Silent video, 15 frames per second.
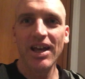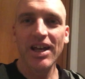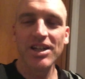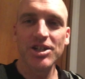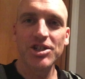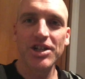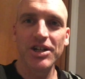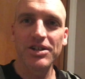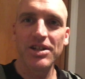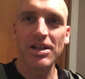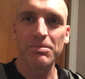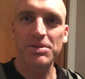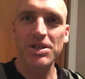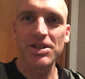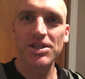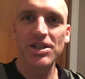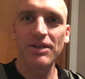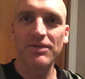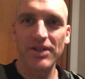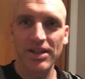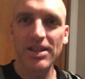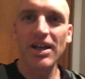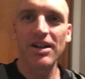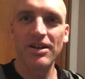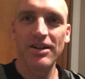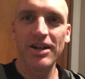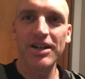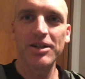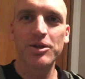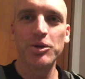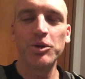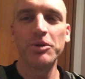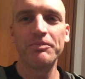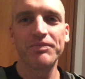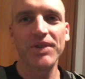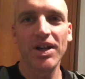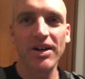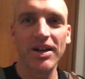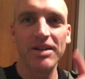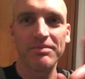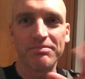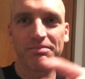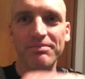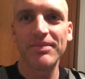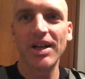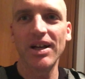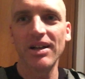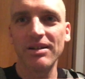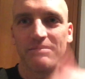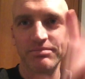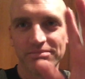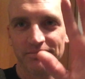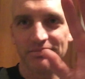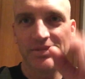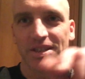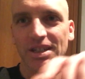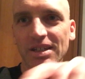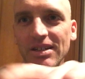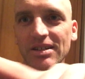and share tips and stuff like that. All right, cool. All right, see ya.